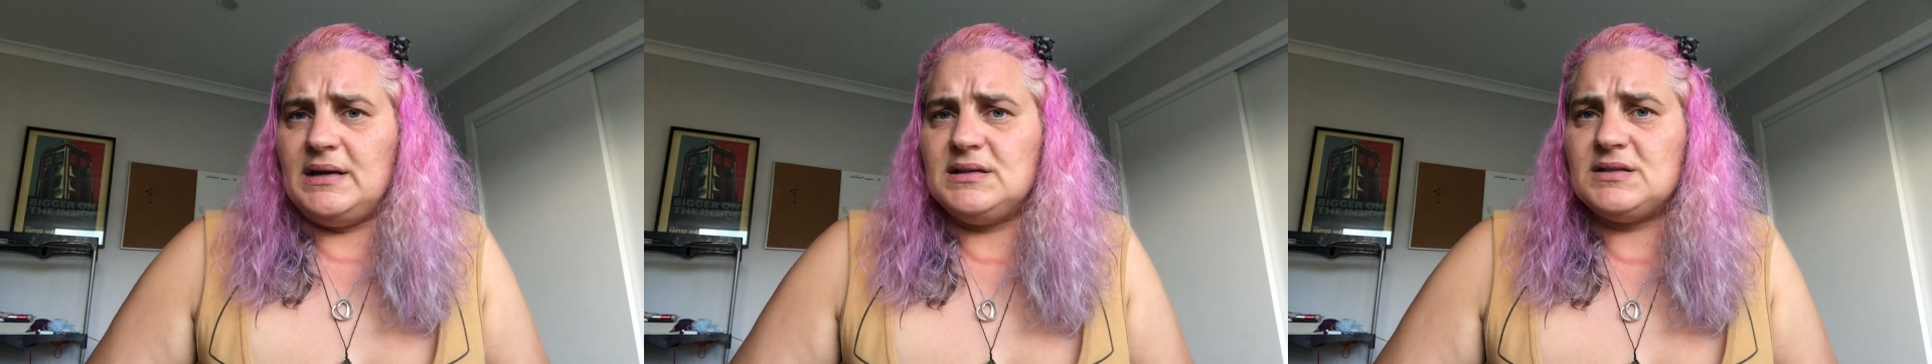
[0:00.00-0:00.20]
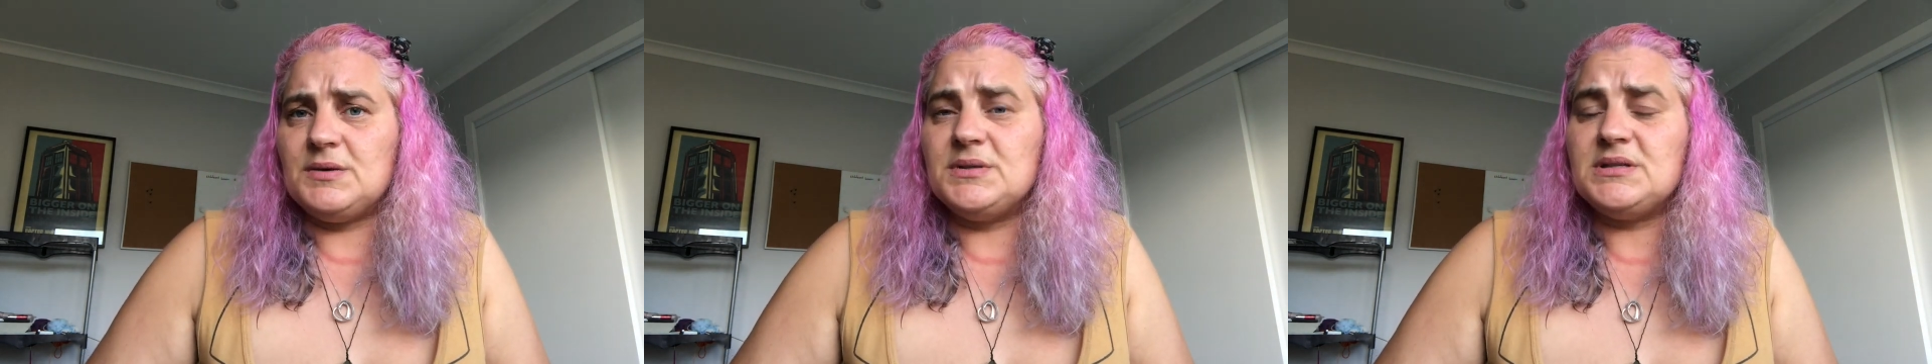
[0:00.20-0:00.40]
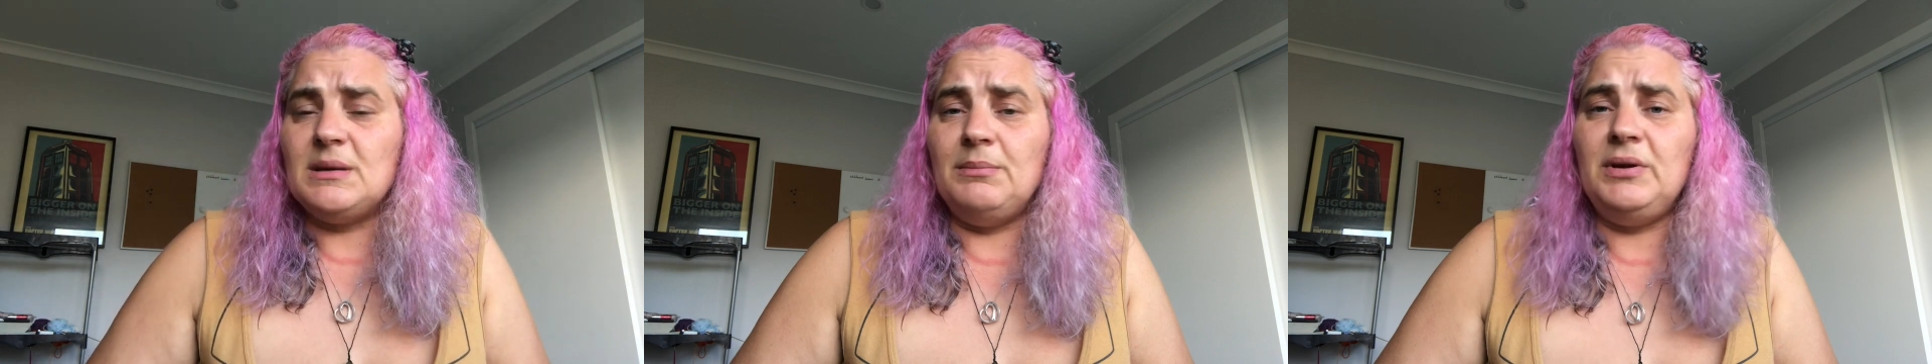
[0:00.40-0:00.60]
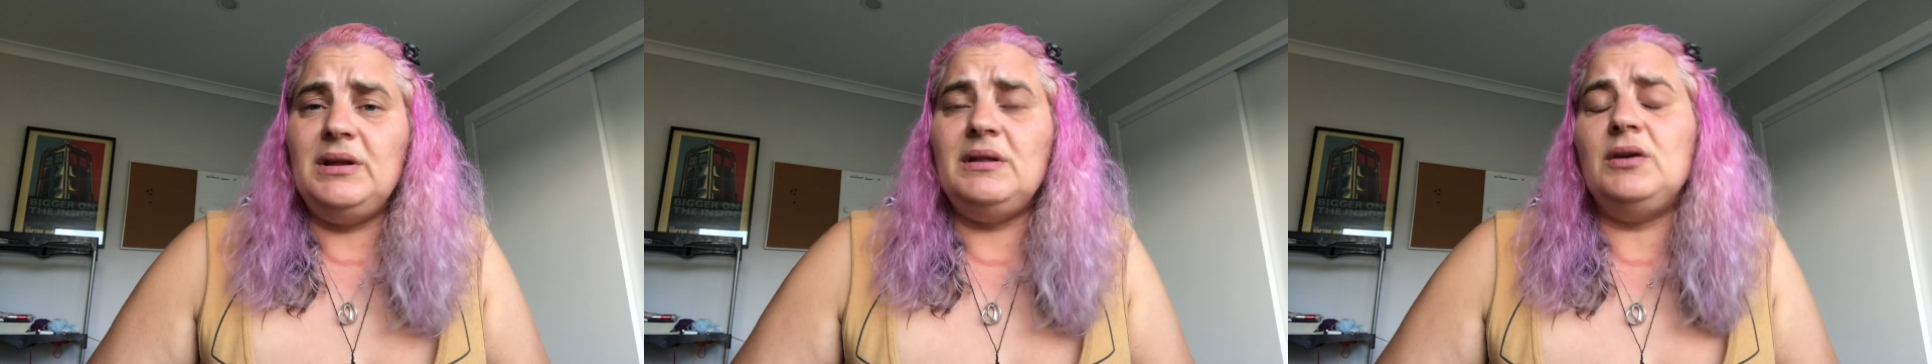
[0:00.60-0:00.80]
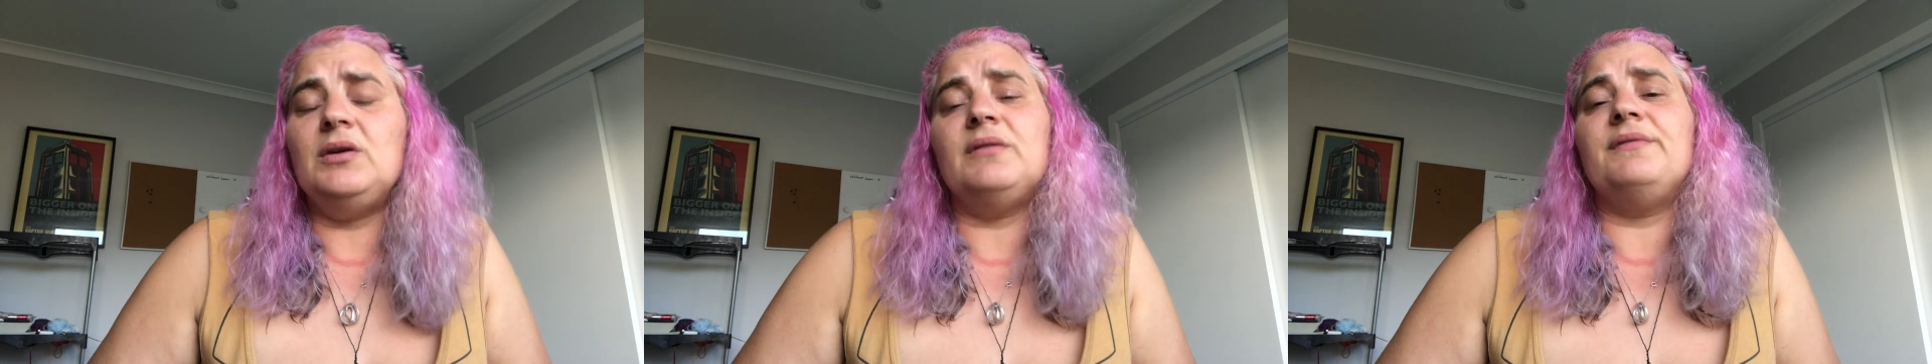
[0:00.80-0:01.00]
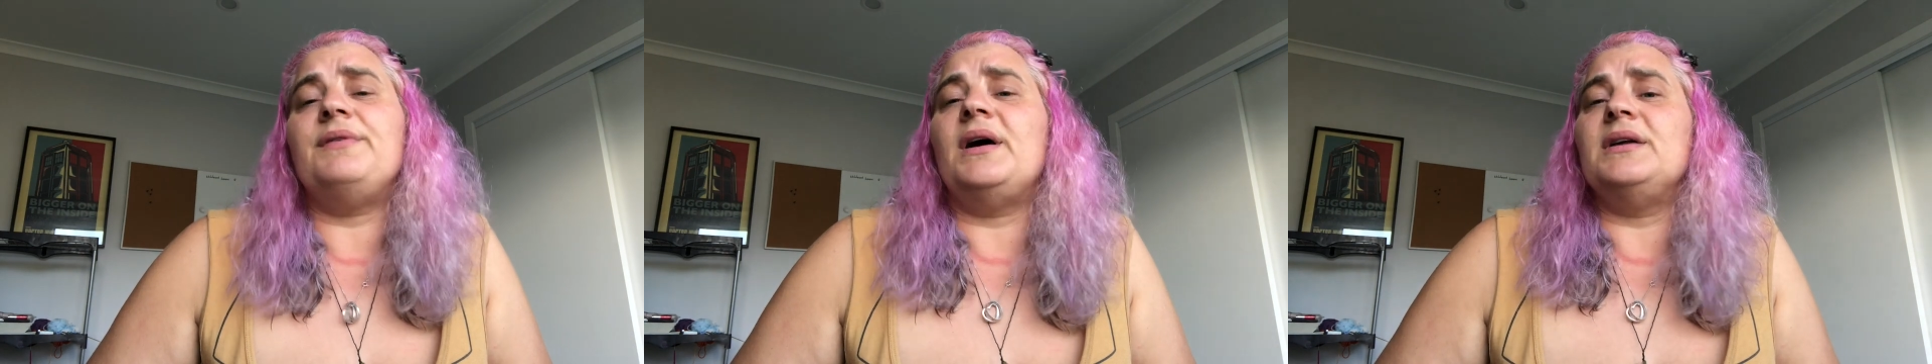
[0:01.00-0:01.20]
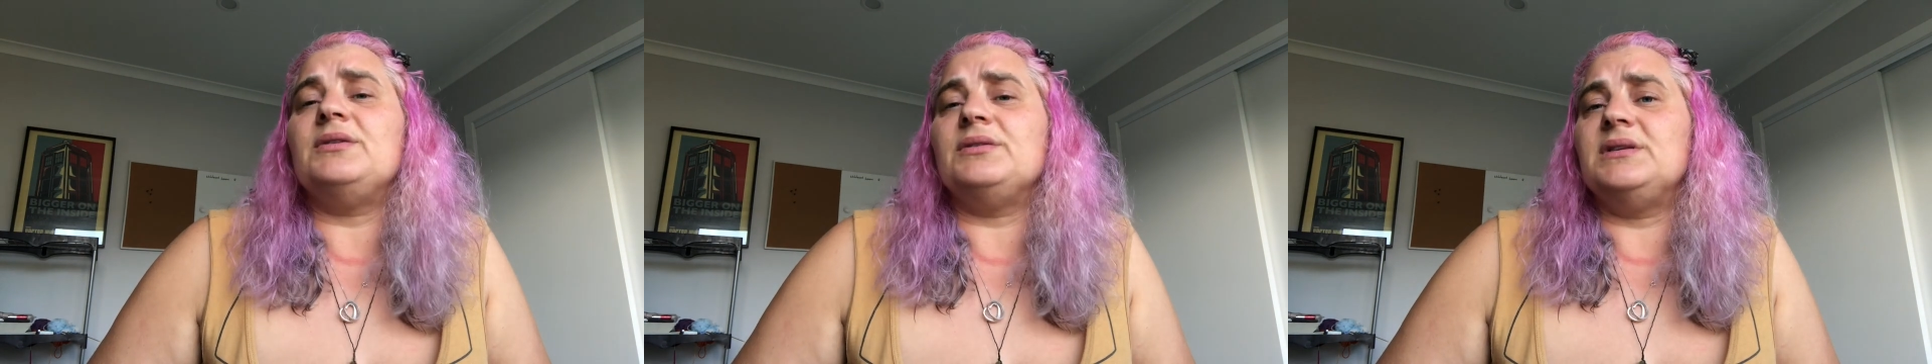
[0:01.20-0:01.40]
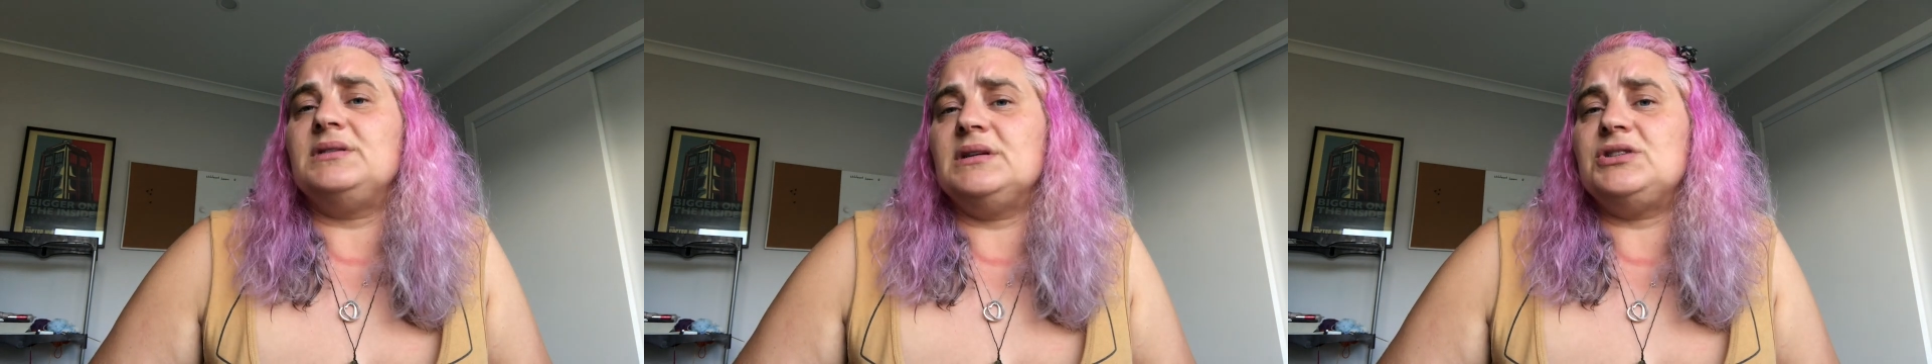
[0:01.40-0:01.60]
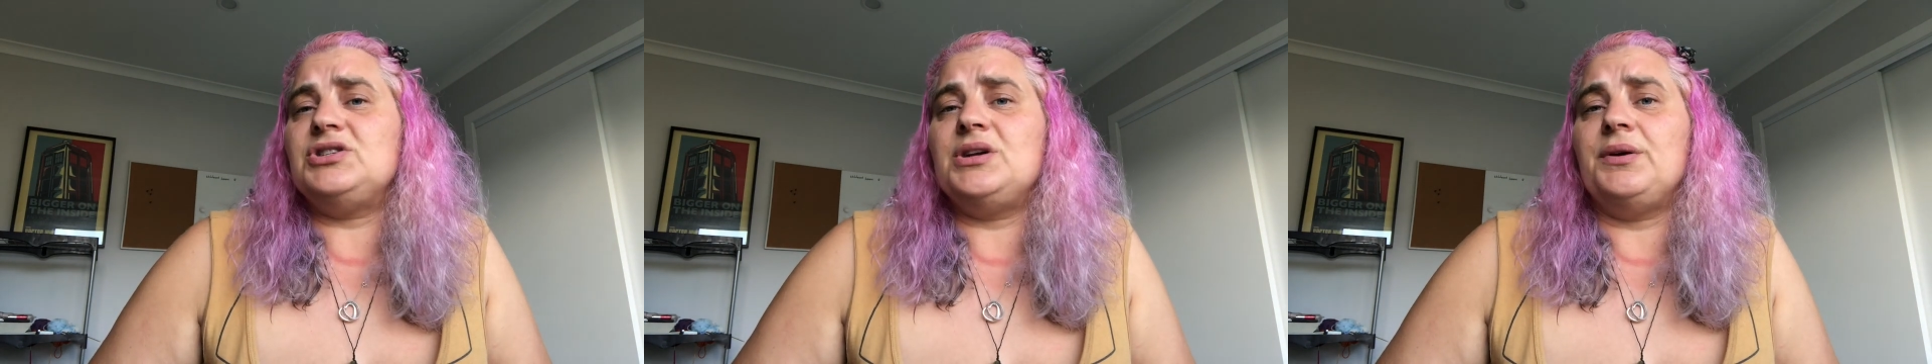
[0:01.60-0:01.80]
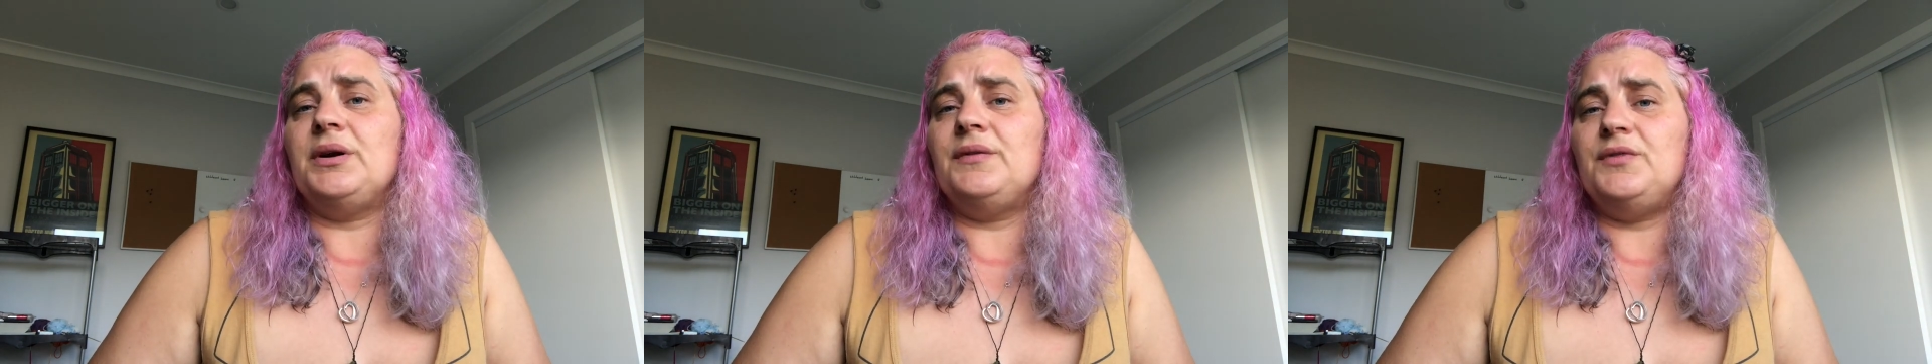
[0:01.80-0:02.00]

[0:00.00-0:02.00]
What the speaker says: So somebody that you can find on the Dictionary